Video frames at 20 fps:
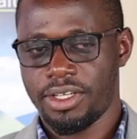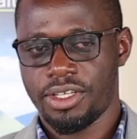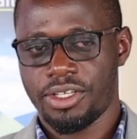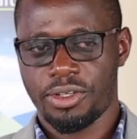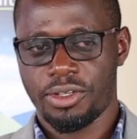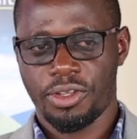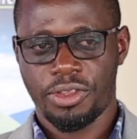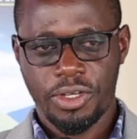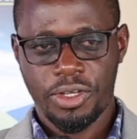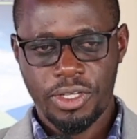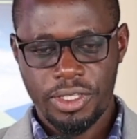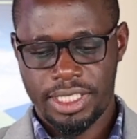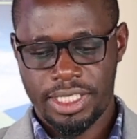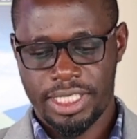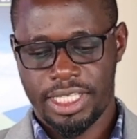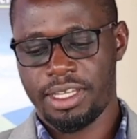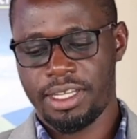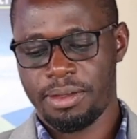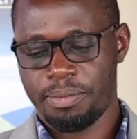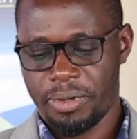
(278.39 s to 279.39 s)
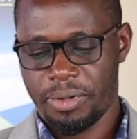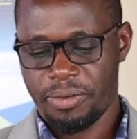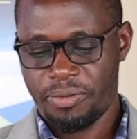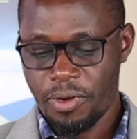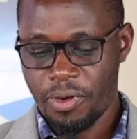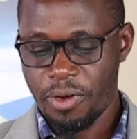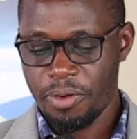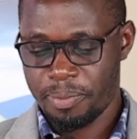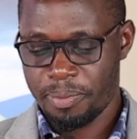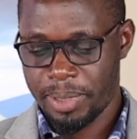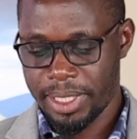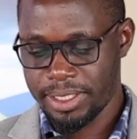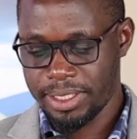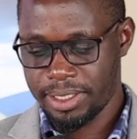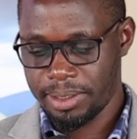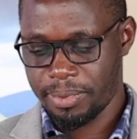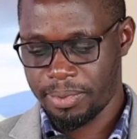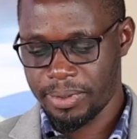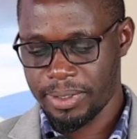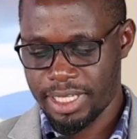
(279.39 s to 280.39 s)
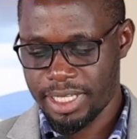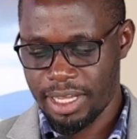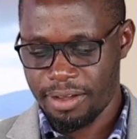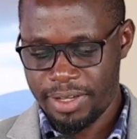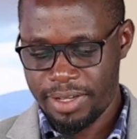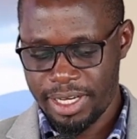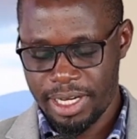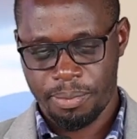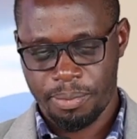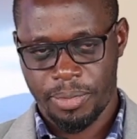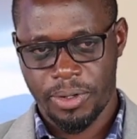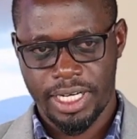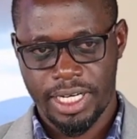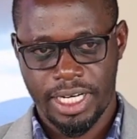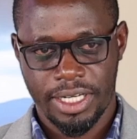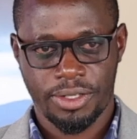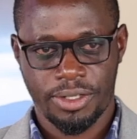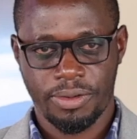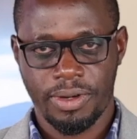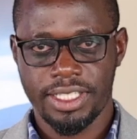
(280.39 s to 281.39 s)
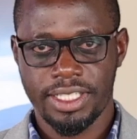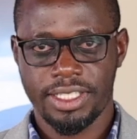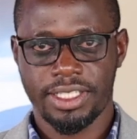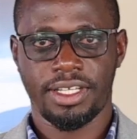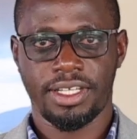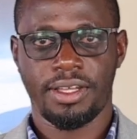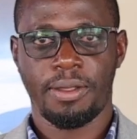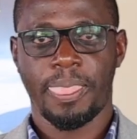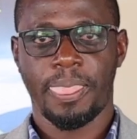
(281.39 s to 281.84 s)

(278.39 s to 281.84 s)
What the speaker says: So those key 4 principles are very important to us